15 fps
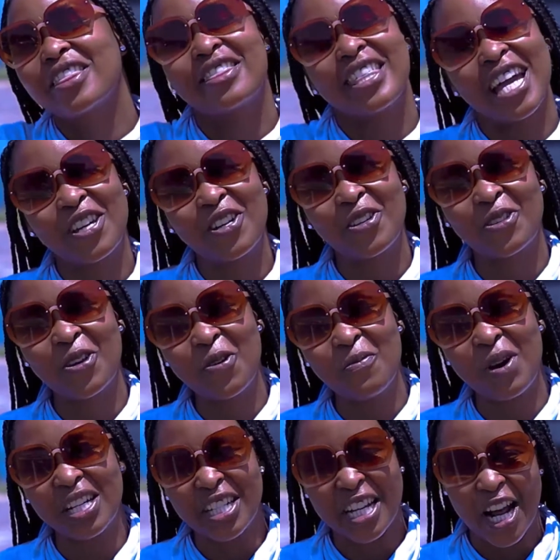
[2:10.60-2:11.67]
Thank you so
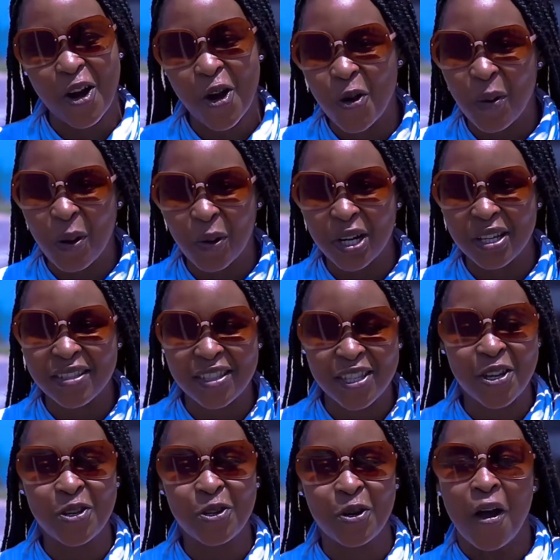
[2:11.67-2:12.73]
much and I hope I'm going to
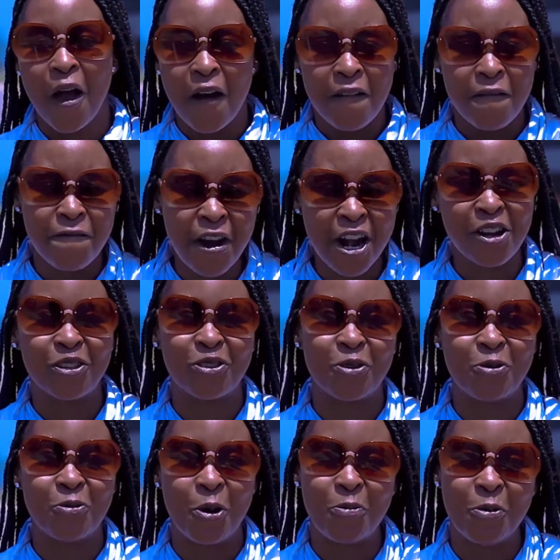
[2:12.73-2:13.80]
see you very
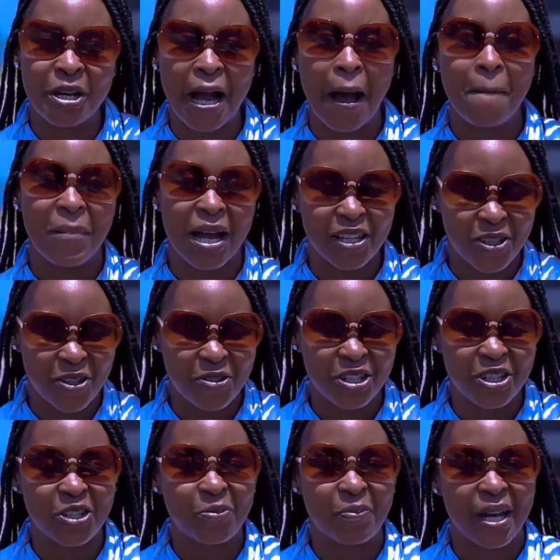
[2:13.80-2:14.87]
soon when we come back to
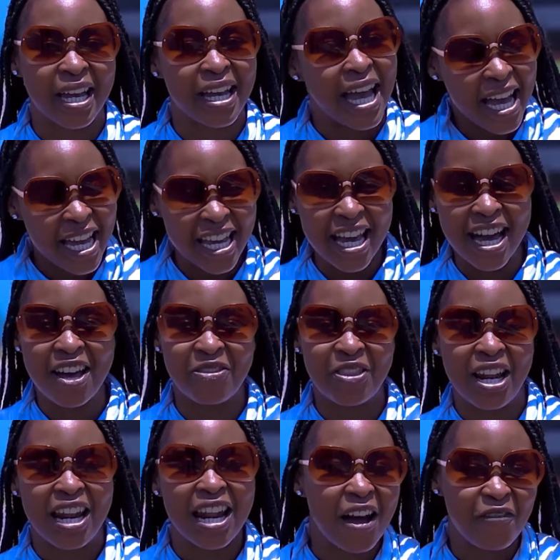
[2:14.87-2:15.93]
Richards Bay Here's at
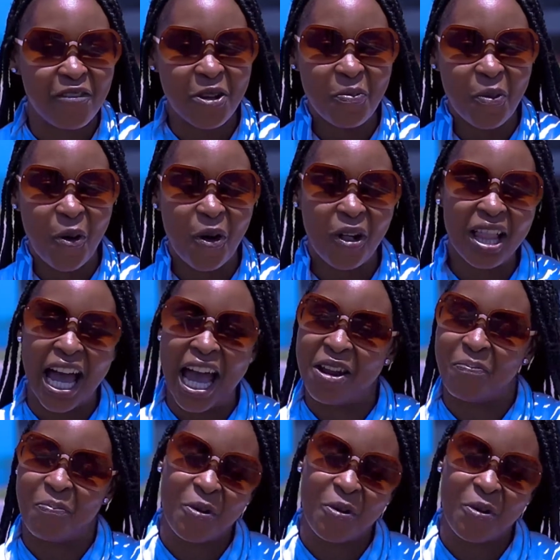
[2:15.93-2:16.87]
the lovely mall at